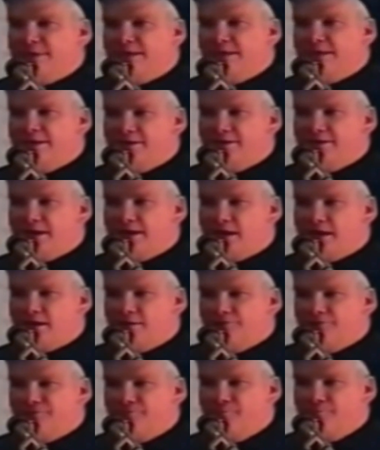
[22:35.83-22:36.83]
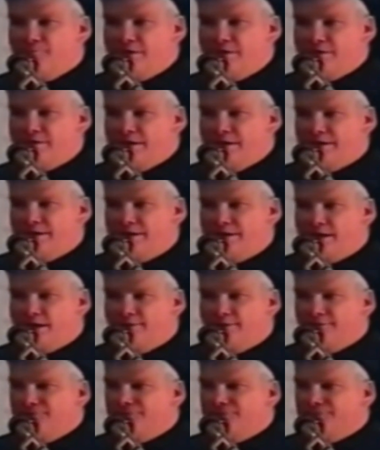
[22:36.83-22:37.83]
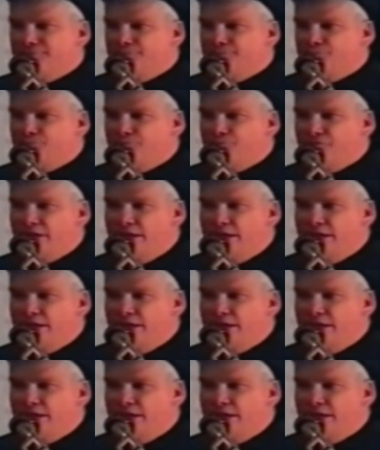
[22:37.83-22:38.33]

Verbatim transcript: billion dollars, billion dollars.